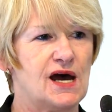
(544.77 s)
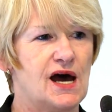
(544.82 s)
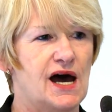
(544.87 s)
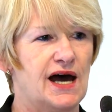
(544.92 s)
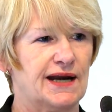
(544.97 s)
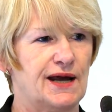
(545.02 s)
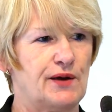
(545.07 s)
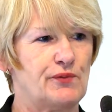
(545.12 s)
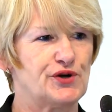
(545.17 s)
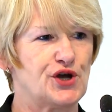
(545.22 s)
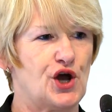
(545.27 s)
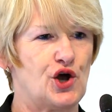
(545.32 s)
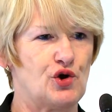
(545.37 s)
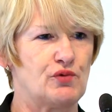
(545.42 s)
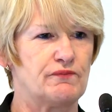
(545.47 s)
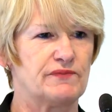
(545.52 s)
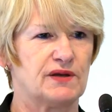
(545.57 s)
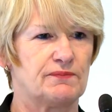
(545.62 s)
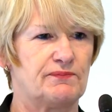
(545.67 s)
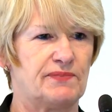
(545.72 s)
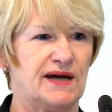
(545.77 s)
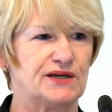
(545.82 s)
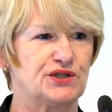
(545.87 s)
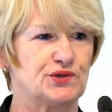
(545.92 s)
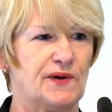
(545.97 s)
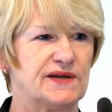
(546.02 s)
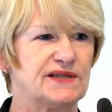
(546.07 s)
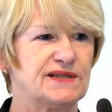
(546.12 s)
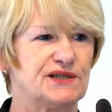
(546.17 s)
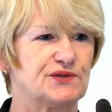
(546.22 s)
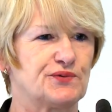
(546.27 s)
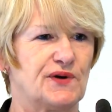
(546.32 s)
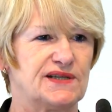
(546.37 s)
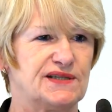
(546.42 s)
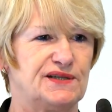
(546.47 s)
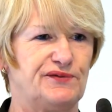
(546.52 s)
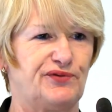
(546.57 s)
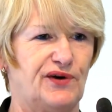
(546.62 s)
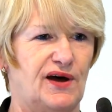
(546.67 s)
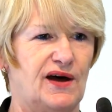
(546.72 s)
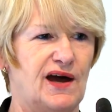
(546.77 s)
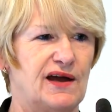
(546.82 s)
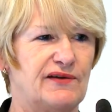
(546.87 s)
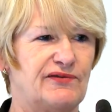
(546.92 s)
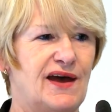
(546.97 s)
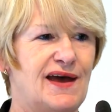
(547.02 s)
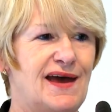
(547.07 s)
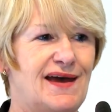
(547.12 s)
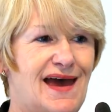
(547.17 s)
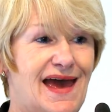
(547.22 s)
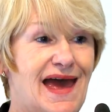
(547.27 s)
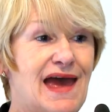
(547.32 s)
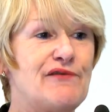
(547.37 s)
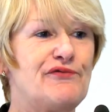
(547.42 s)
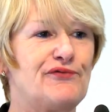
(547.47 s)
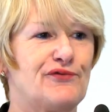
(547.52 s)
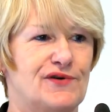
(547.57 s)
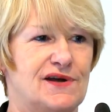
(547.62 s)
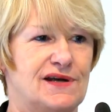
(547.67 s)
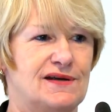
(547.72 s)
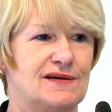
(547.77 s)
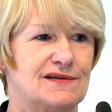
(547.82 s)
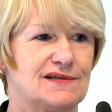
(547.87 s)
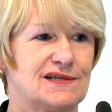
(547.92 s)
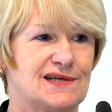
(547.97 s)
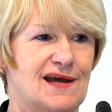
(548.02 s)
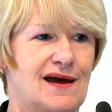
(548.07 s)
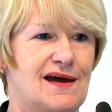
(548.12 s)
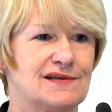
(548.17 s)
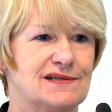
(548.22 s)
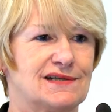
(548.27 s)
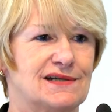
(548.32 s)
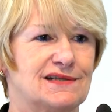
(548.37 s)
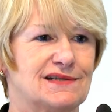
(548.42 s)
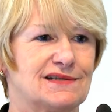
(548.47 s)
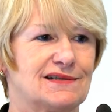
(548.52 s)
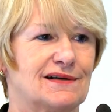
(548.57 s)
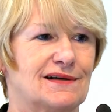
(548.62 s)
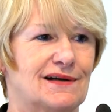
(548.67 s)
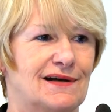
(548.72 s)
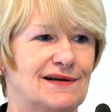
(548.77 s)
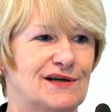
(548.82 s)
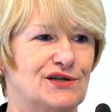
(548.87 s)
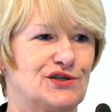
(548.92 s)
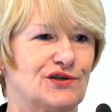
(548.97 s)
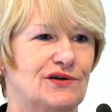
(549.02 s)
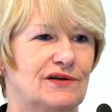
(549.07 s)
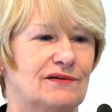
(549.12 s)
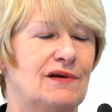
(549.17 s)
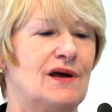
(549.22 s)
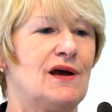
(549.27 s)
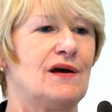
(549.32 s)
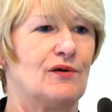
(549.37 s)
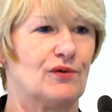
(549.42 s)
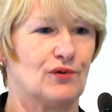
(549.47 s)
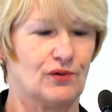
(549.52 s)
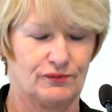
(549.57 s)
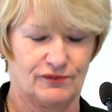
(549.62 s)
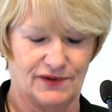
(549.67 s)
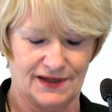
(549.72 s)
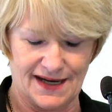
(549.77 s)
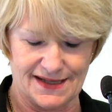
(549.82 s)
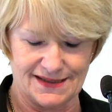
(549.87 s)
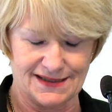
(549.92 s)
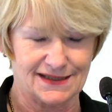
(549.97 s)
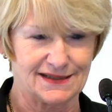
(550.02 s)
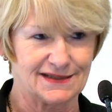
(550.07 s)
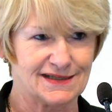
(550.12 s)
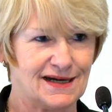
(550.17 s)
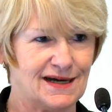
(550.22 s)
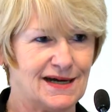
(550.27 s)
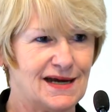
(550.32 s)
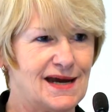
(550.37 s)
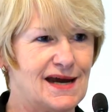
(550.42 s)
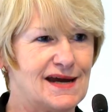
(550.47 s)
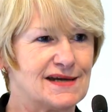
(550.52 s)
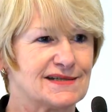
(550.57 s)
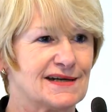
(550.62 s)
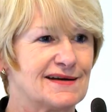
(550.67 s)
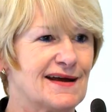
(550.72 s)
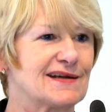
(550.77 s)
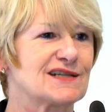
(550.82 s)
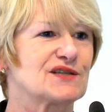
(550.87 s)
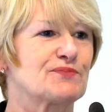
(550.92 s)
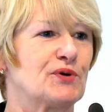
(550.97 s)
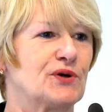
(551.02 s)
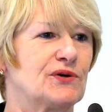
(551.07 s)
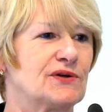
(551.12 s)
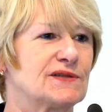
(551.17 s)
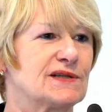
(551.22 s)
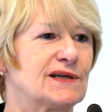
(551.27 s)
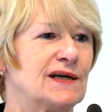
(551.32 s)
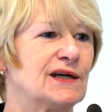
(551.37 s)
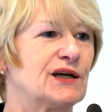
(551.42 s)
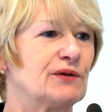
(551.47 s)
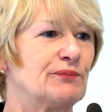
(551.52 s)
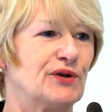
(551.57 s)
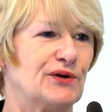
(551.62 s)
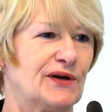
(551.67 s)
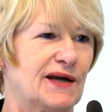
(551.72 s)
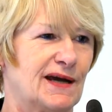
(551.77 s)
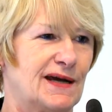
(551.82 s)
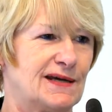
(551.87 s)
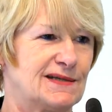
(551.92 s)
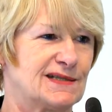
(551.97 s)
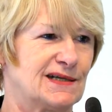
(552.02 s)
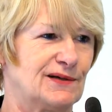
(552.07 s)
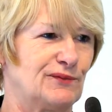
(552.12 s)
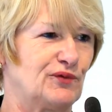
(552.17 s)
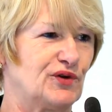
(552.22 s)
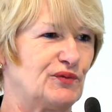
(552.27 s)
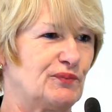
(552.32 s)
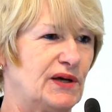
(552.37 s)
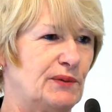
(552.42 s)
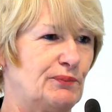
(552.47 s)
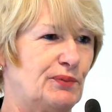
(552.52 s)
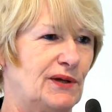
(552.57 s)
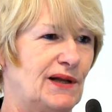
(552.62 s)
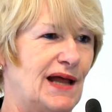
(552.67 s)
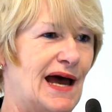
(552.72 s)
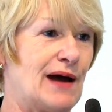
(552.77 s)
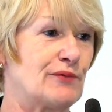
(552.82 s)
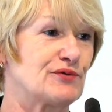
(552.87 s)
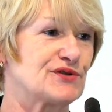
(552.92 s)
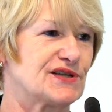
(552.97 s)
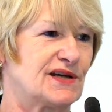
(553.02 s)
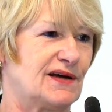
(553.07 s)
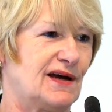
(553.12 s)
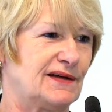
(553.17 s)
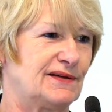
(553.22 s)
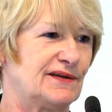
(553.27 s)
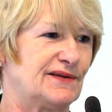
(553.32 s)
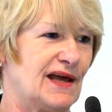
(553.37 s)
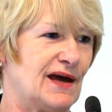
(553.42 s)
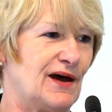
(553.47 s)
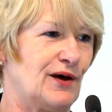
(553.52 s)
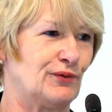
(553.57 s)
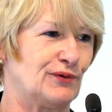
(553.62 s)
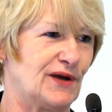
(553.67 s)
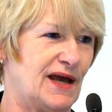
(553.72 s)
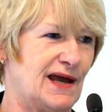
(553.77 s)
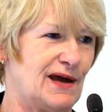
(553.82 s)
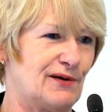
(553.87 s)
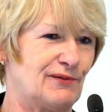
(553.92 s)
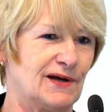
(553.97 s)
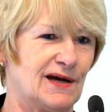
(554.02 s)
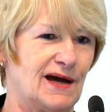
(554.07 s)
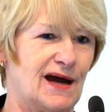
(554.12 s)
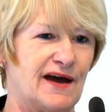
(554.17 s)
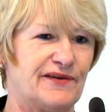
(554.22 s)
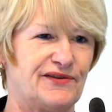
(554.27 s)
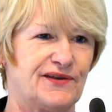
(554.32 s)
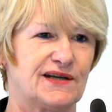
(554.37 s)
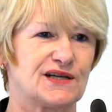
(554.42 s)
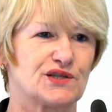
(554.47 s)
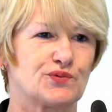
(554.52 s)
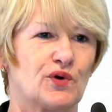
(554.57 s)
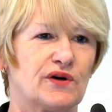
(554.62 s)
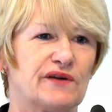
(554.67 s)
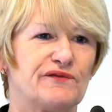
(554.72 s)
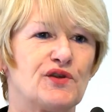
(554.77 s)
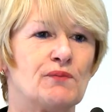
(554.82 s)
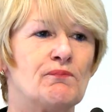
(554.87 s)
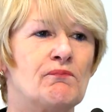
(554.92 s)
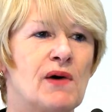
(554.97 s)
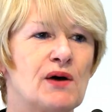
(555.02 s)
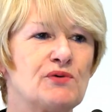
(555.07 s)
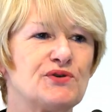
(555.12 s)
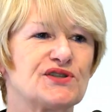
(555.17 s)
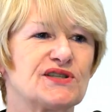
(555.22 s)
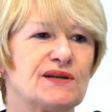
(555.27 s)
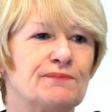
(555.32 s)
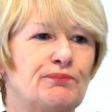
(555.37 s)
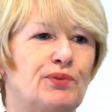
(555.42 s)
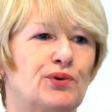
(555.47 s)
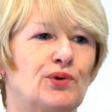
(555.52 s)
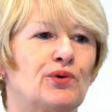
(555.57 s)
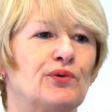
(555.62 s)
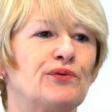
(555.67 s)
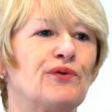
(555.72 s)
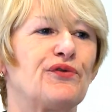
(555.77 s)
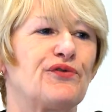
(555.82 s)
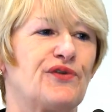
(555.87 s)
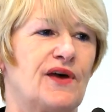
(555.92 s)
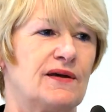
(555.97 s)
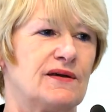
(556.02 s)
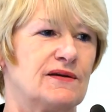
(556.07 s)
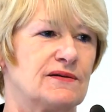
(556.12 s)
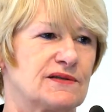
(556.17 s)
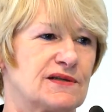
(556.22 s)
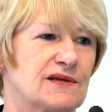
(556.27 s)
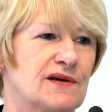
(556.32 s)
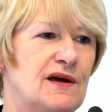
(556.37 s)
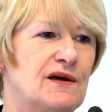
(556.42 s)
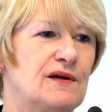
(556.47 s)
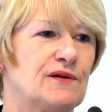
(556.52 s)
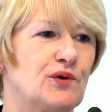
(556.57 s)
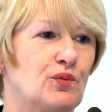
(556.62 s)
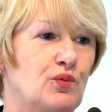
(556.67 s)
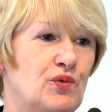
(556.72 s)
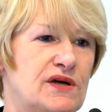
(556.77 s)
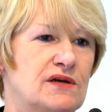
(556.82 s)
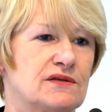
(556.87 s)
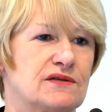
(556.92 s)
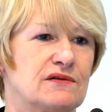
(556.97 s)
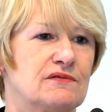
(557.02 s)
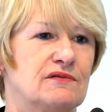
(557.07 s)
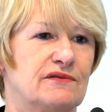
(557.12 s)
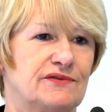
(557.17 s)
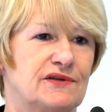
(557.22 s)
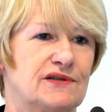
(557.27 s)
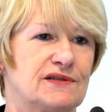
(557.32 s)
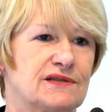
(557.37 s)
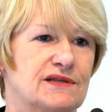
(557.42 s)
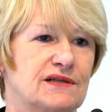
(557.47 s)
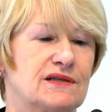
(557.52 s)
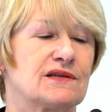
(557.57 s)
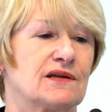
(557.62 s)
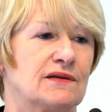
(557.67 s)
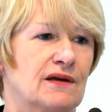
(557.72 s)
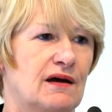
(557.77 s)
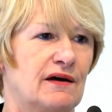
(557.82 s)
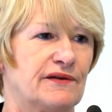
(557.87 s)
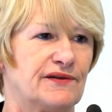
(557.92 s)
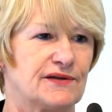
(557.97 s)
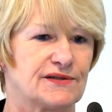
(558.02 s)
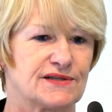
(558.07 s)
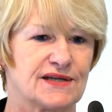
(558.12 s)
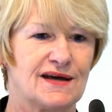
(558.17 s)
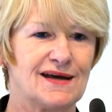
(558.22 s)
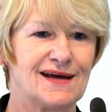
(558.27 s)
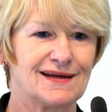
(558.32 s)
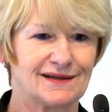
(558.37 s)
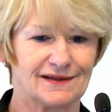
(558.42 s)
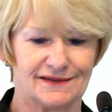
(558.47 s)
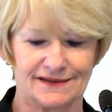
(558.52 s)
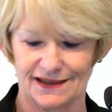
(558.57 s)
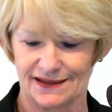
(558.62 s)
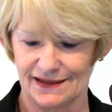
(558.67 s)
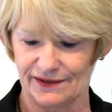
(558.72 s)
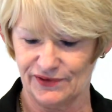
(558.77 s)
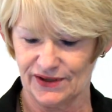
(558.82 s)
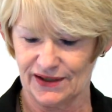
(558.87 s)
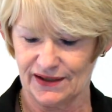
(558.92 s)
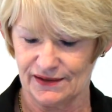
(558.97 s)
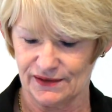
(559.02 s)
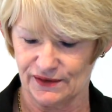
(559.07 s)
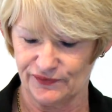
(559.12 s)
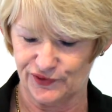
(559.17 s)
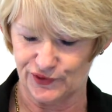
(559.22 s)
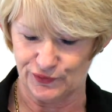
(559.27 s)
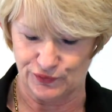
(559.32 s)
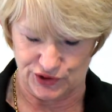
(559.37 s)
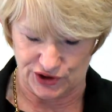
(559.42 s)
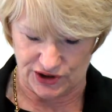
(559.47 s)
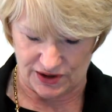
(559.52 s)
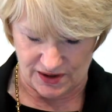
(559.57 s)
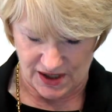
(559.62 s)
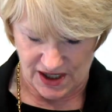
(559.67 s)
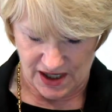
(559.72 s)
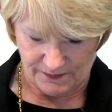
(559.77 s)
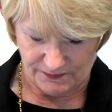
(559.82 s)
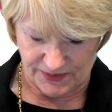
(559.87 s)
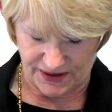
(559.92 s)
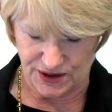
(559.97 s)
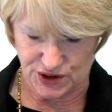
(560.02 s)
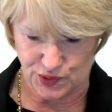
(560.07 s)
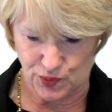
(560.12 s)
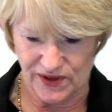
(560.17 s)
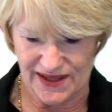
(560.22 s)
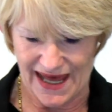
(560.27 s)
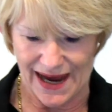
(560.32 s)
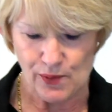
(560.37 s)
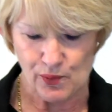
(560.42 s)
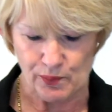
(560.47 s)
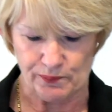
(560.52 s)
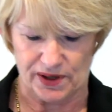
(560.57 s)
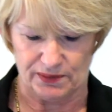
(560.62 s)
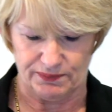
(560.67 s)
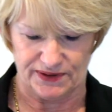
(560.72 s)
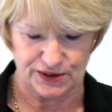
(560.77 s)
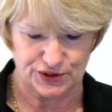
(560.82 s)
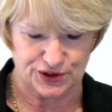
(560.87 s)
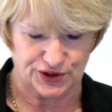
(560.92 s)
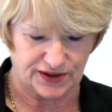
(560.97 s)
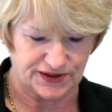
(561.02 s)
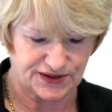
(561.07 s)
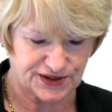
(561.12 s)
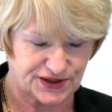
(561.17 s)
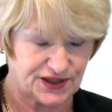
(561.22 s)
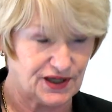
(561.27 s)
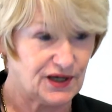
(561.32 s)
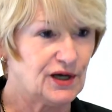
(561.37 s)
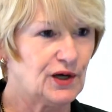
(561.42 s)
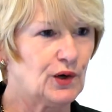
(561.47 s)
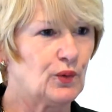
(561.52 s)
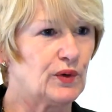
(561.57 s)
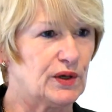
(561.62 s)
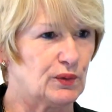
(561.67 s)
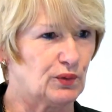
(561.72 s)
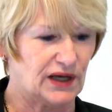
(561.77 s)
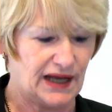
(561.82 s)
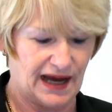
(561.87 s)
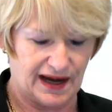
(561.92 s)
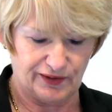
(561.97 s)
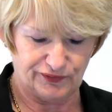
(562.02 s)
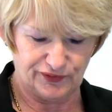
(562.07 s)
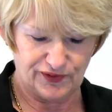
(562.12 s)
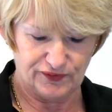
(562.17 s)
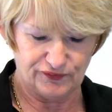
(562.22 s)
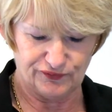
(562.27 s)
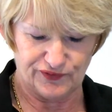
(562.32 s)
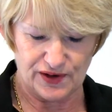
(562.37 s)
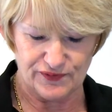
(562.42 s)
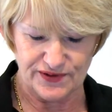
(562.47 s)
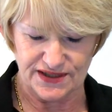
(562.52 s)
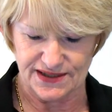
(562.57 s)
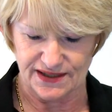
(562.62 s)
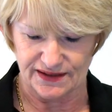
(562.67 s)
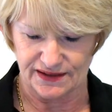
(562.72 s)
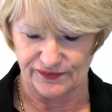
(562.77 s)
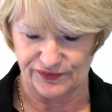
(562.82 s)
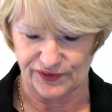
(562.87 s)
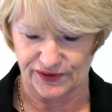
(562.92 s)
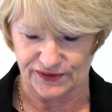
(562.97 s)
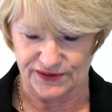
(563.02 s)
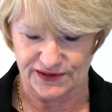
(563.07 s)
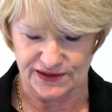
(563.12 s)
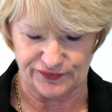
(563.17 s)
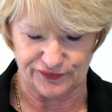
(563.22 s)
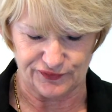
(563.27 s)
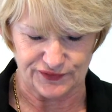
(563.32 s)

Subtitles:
And I would hope that by 2025, every scientist, clinician, or related is an expert in communicating with people outside their own area. I think it's one of the most important things that we as universities and others can deliver in the future. Because without public trust, we will have very significant.